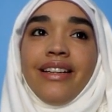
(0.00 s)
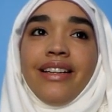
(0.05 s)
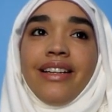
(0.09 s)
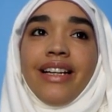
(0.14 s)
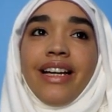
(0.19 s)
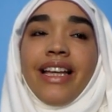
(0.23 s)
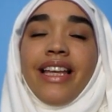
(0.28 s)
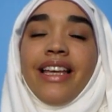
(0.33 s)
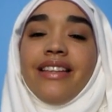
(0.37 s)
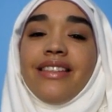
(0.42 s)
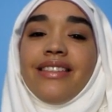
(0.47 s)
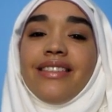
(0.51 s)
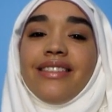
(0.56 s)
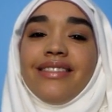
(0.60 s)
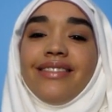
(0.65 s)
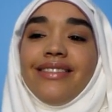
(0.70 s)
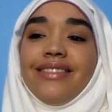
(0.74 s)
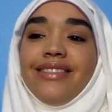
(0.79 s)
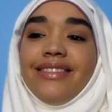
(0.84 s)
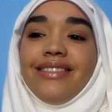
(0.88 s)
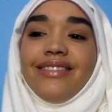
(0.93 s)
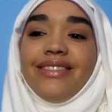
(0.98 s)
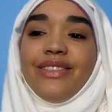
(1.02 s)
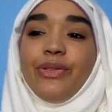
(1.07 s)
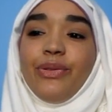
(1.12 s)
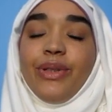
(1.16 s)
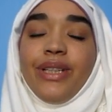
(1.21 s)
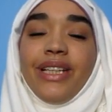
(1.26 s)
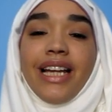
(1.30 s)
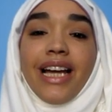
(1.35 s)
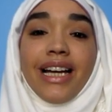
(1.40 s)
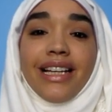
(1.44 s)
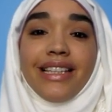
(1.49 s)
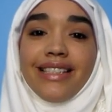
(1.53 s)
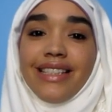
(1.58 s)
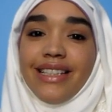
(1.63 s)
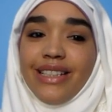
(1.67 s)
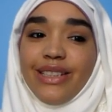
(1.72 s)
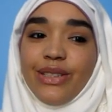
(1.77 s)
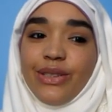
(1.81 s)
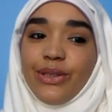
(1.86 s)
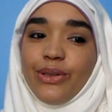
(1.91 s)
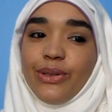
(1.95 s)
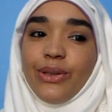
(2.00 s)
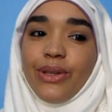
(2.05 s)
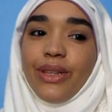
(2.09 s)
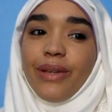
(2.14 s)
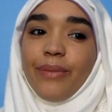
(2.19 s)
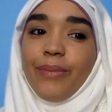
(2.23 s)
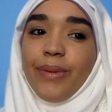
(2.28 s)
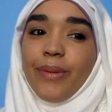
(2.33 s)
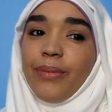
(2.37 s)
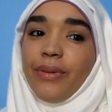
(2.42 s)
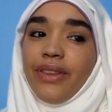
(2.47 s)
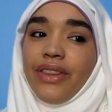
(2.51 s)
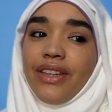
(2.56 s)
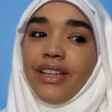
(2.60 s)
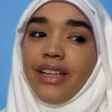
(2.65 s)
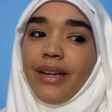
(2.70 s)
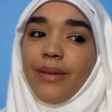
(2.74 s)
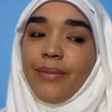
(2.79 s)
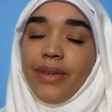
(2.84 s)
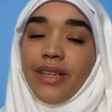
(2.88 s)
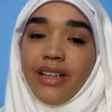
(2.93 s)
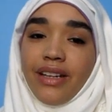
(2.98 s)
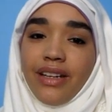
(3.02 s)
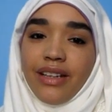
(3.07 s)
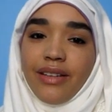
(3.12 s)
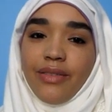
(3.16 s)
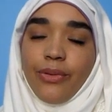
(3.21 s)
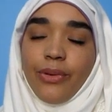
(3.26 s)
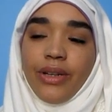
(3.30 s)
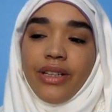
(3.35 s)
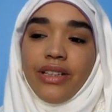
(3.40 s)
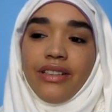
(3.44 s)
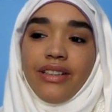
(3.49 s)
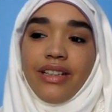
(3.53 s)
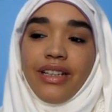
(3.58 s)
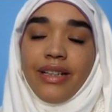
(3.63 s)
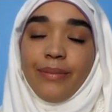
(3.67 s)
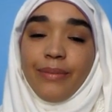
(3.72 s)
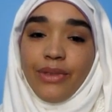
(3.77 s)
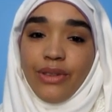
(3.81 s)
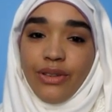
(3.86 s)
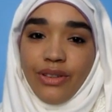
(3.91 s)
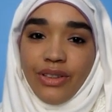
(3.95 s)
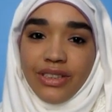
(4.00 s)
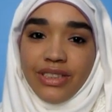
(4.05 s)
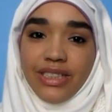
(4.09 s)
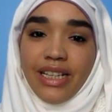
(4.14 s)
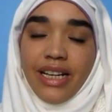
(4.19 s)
I guess, relaxing to know that people think I'm young. Well, I'm not.